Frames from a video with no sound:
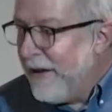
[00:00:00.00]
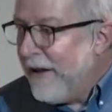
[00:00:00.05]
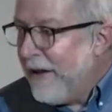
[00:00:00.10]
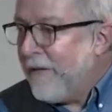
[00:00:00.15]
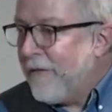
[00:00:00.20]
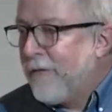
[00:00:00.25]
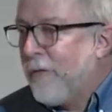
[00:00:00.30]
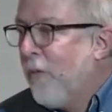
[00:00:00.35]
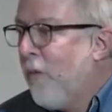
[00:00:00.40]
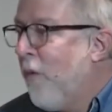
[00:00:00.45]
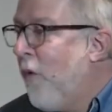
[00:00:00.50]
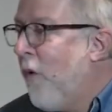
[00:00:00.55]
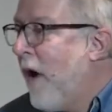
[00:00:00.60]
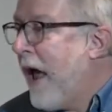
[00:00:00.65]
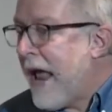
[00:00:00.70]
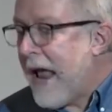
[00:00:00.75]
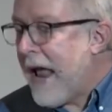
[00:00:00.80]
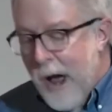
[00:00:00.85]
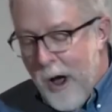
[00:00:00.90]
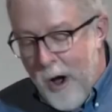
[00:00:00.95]
It's
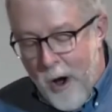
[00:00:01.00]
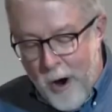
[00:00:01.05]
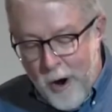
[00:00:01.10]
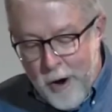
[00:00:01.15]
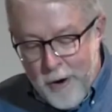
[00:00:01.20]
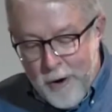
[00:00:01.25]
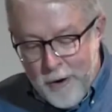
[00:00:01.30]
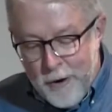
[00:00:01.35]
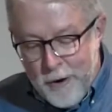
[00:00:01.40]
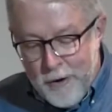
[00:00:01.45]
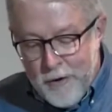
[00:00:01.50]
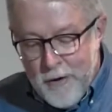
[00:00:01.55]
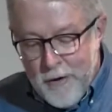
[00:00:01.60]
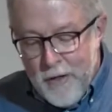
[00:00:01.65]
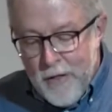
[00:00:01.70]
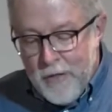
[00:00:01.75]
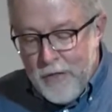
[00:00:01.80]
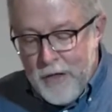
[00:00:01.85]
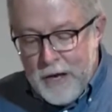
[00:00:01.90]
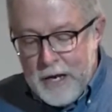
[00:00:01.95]
way harder
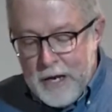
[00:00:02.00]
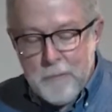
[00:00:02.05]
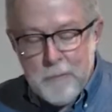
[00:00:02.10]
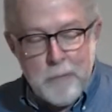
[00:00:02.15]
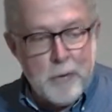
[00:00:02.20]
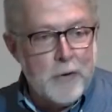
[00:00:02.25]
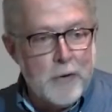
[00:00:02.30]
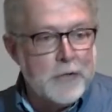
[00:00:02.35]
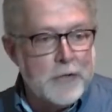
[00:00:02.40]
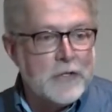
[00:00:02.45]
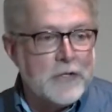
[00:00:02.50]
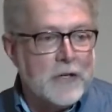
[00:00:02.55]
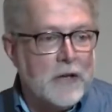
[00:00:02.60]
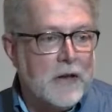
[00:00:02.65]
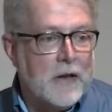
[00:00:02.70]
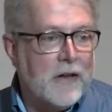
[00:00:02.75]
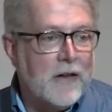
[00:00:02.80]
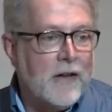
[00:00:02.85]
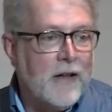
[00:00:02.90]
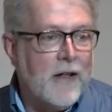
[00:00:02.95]
than in
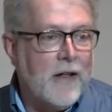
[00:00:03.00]
person.